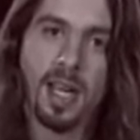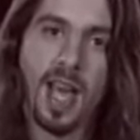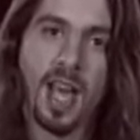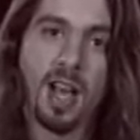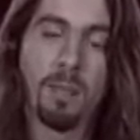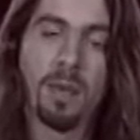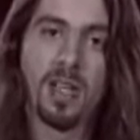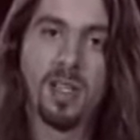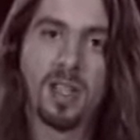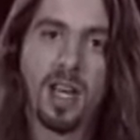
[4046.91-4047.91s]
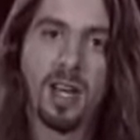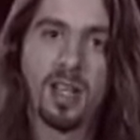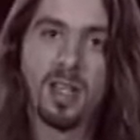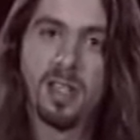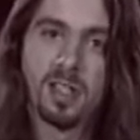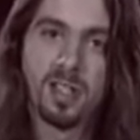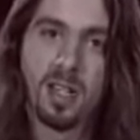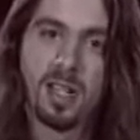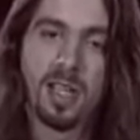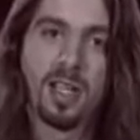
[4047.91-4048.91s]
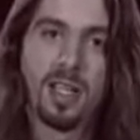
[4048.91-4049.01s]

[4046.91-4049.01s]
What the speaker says: hang-up is kind of snuck